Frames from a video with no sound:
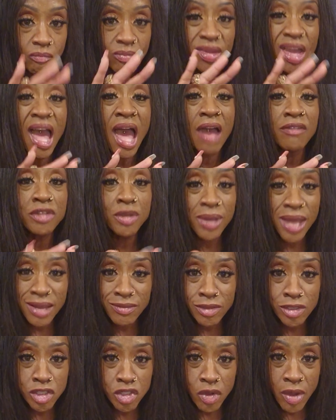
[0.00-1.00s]
Have you
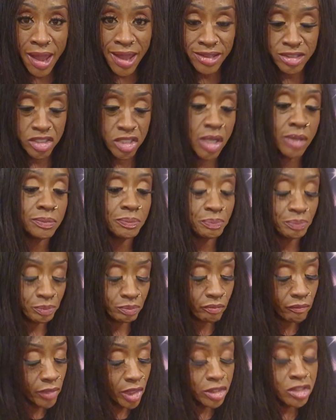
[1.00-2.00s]
ever tried
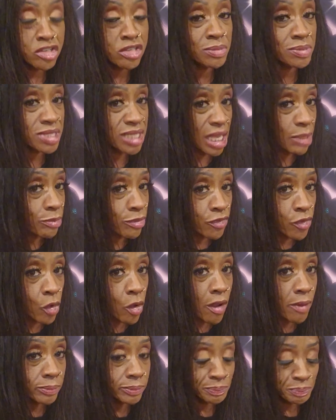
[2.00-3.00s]
cube steak
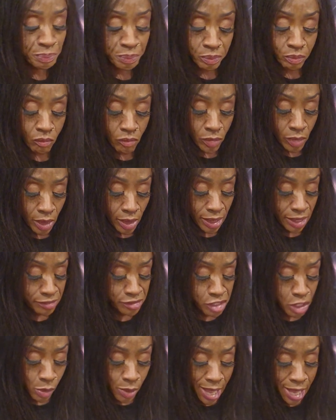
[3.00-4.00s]
before? If
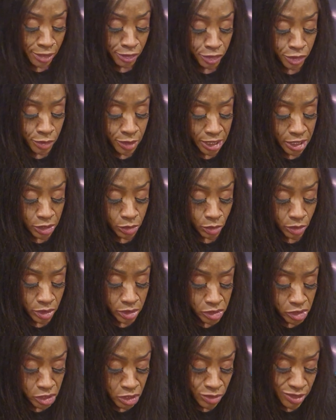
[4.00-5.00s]
so, how do you eat
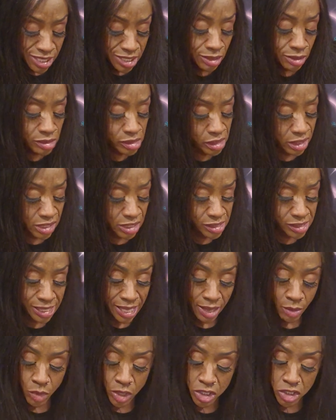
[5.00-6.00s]
yours? Do you eat yours on a
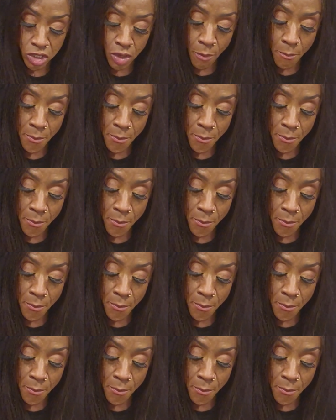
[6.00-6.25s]
sandwich?